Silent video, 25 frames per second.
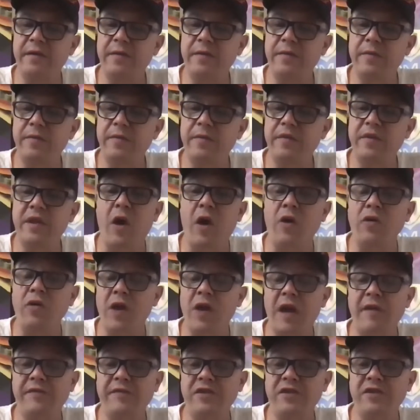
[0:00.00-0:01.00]
now you
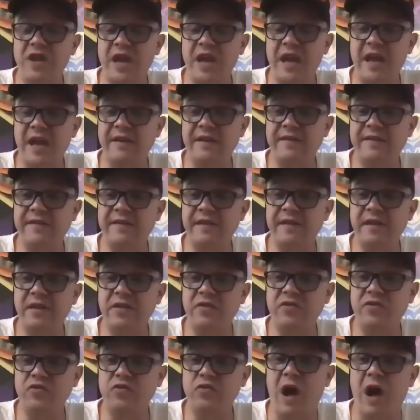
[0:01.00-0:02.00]
have the chance
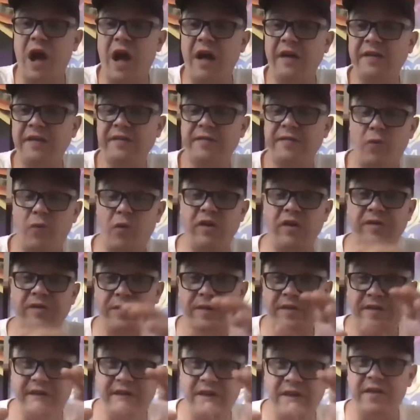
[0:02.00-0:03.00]
to ask more
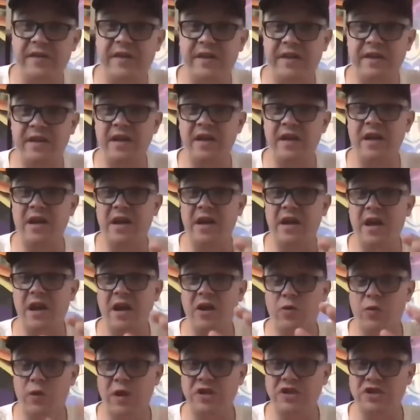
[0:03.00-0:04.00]
specific
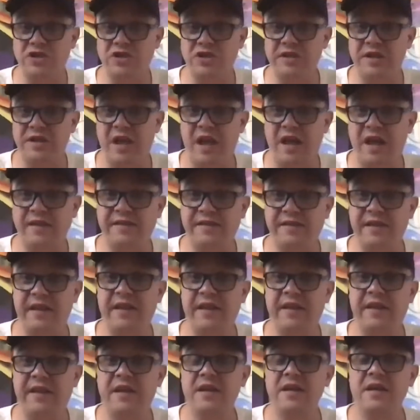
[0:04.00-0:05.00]
question. I
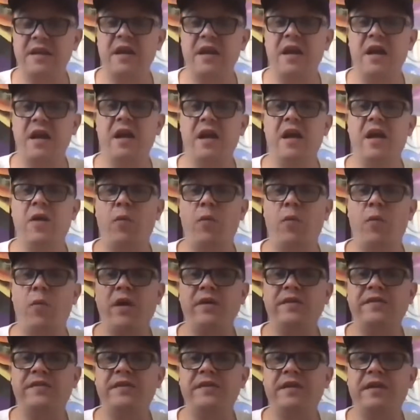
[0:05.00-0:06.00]
think
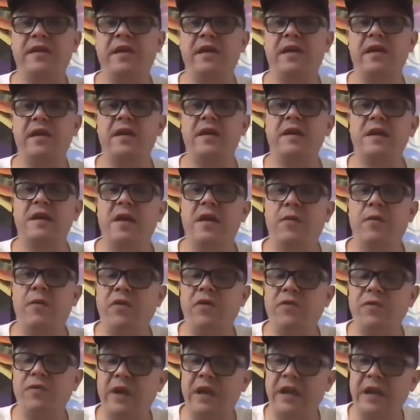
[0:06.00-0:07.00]
what
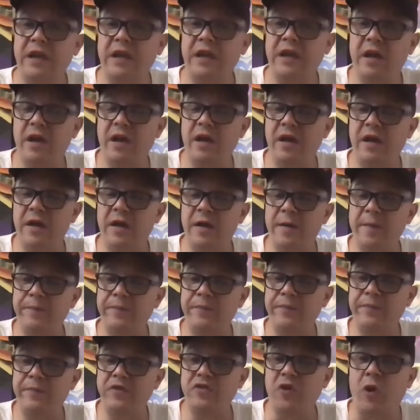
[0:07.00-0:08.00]
Vili
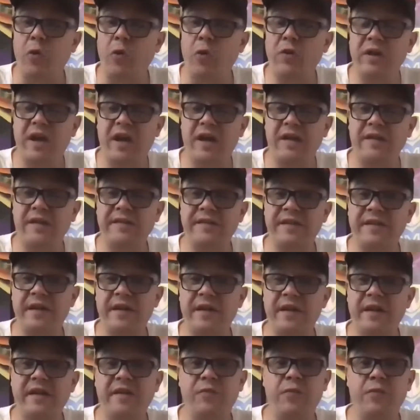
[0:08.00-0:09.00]
told us
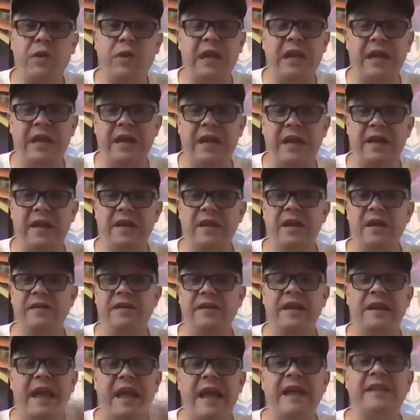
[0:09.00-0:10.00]
is really the
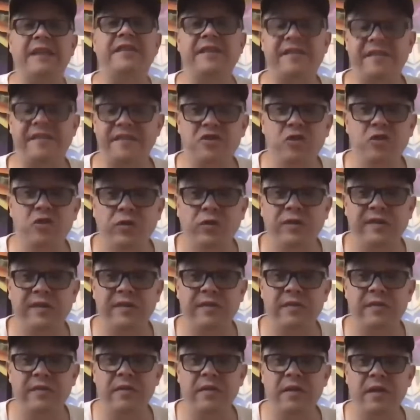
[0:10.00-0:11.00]
latest news,
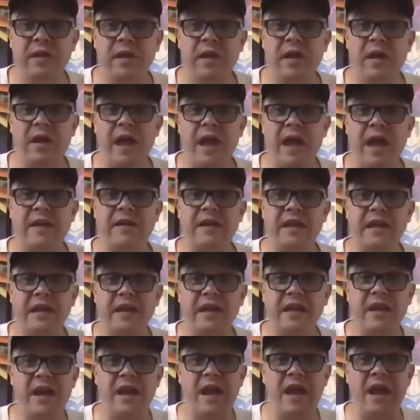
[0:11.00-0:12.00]
and
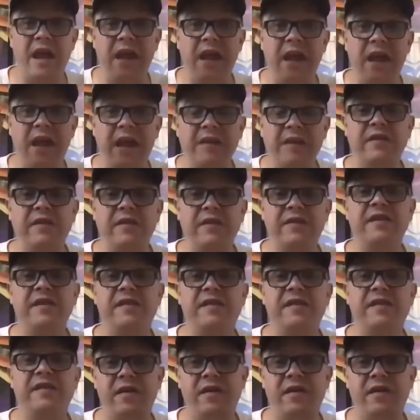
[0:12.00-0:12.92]
even this,